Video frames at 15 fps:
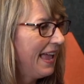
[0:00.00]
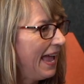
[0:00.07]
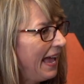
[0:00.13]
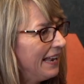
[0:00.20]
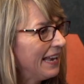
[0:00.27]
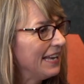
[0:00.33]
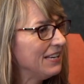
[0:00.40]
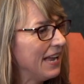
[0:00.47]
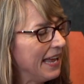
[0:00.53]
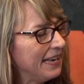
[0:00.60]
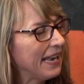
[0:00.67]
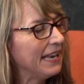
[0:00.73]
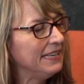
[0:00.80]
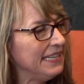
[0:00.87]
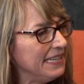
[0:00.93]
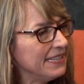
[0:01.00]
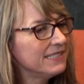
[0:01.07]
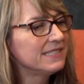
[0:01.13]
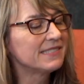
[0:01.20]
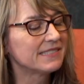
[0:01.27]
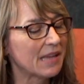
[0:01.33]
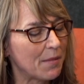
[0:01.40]
mm-hmm. and I needed
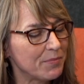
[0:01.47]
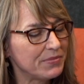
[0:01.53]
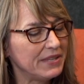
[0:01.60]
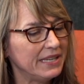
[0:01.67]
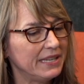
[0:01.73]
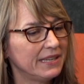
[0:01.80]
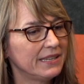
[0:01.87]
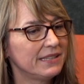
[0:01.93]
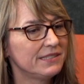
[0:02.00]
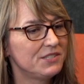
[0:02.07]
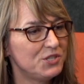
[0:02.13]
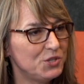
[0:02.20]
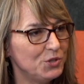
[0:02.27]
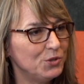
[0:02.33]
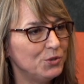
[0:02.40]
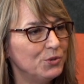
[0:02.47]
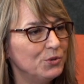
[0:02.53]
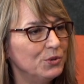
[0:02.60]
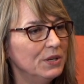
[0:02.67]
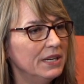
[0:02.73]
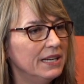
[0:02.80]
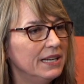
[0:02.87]
something
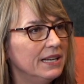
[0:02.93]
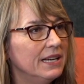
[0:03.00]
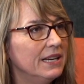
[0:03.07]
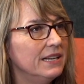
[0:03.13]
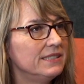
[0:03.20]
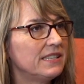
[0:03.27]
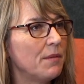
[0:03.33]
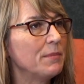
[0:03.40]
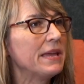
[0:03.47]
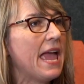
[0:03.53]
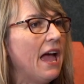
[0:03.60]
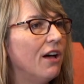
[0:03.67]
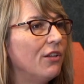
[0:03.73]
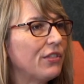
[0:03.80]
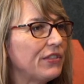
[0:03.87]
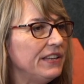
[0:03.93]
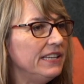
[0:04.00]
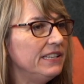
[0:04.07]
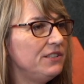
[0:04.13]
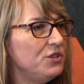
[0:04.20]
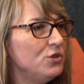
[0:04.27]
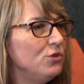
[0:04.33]

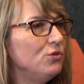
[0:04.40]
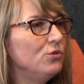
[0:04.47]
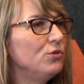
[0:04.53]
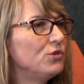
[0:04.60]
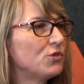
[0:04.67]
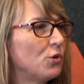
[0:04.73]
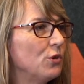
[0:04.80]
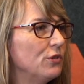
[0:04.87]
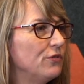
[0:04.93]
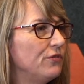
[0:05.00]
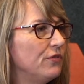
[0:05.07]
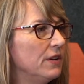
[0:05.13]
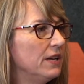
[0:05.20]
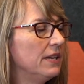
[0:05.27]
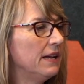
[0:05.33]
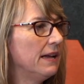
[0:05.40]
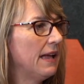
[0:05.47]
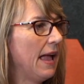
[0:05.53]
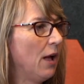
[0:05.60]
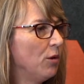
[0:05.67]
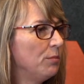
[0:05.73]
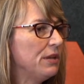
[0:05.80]
healthy to sort of
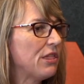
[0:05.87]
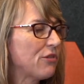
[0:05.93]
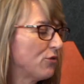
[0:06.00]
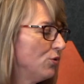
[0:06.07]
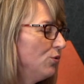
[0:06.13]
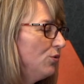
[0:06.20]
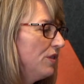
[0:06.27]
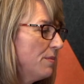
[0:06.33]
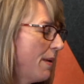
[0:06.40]
help me through the